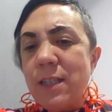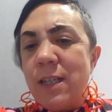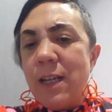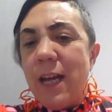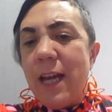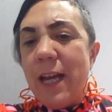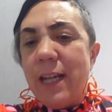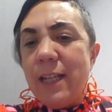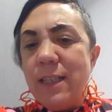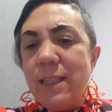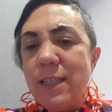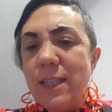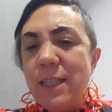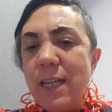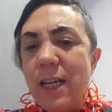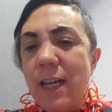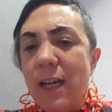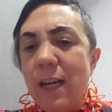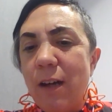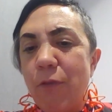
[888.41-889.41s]
and
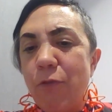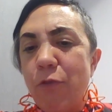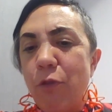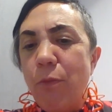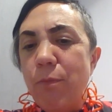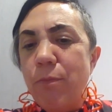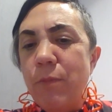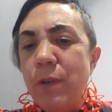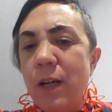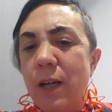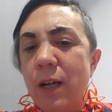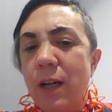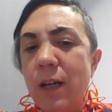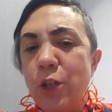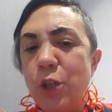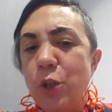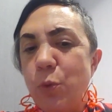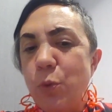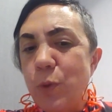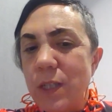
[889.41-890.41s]
from
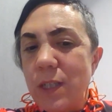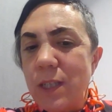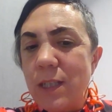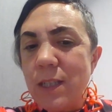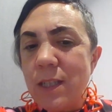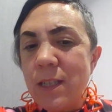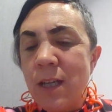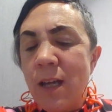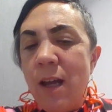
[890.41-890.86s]
users,